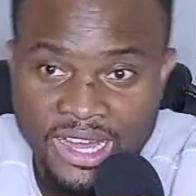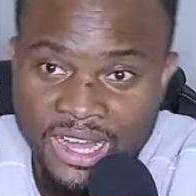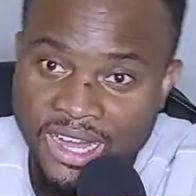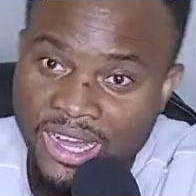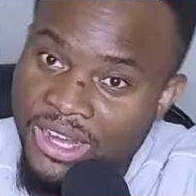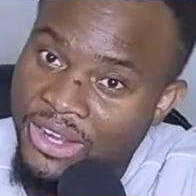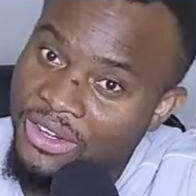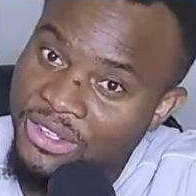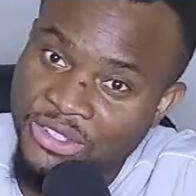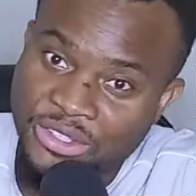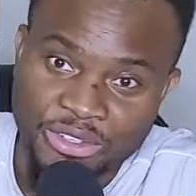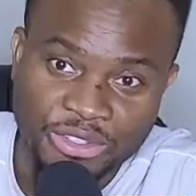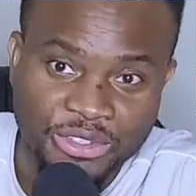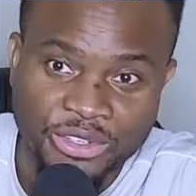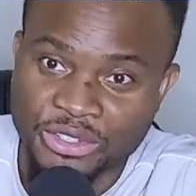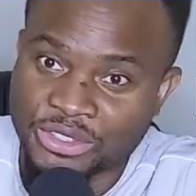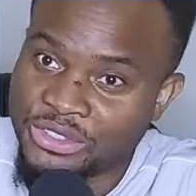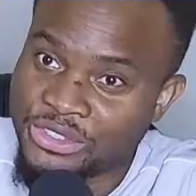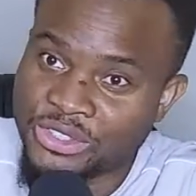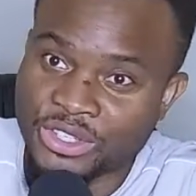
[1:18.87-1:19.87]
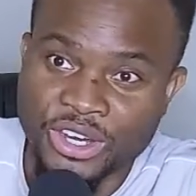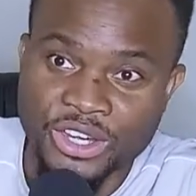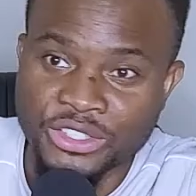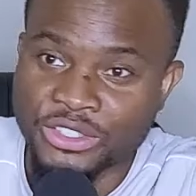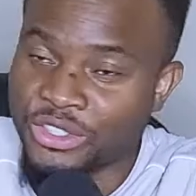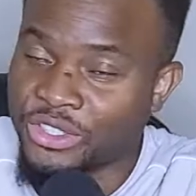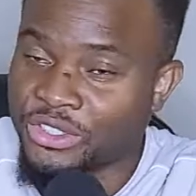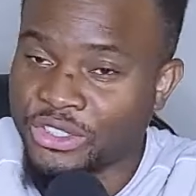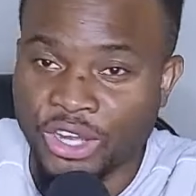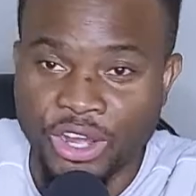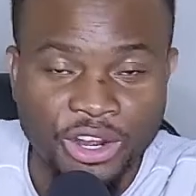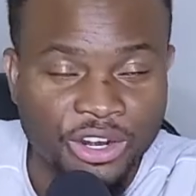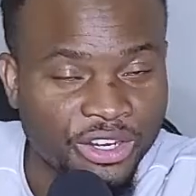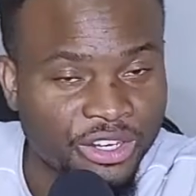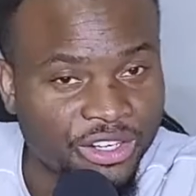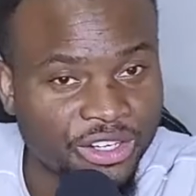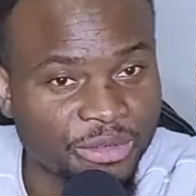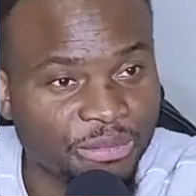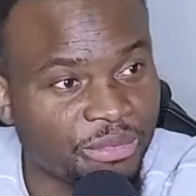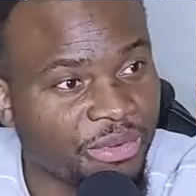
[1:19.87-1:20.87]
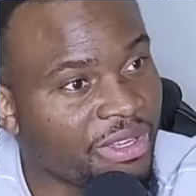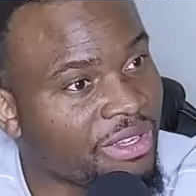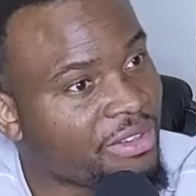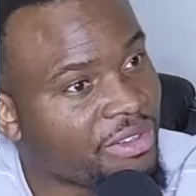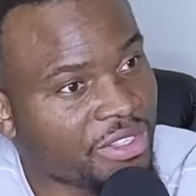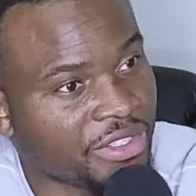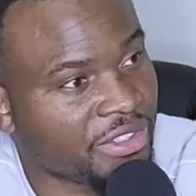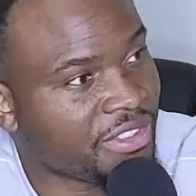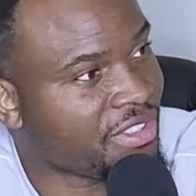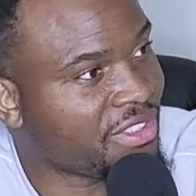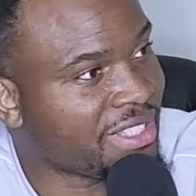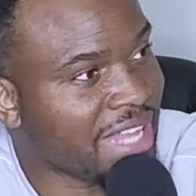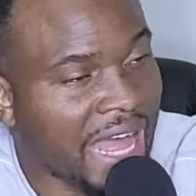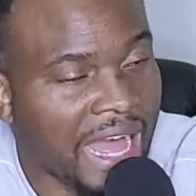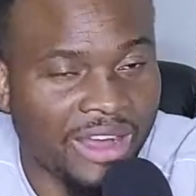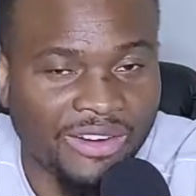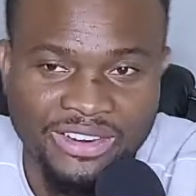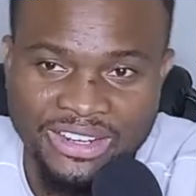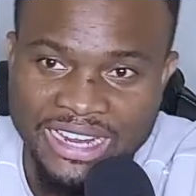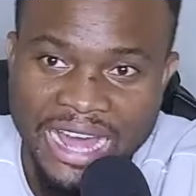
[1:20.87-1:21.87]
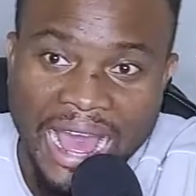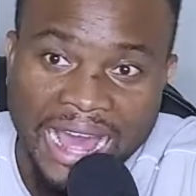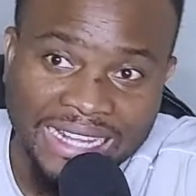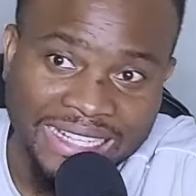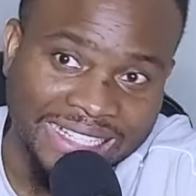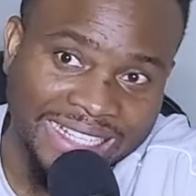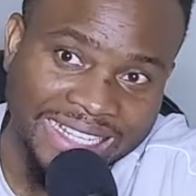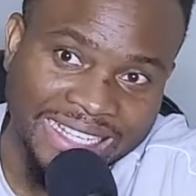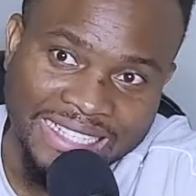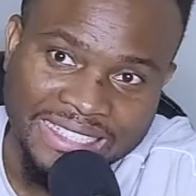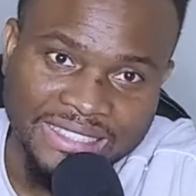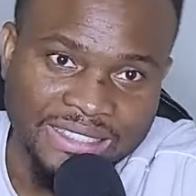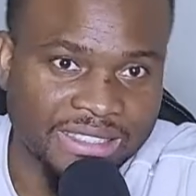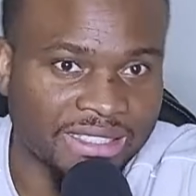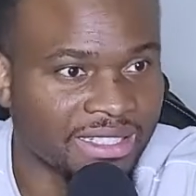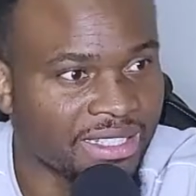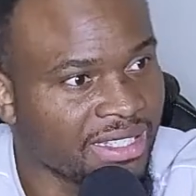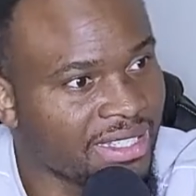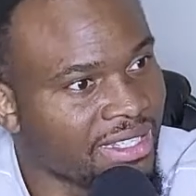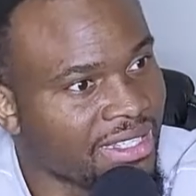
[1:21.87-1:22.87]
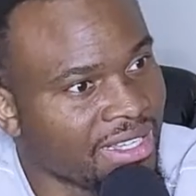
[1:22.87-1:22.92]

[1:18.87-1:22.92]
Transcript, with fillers: Uh, your your son, your daughter is now an athlete,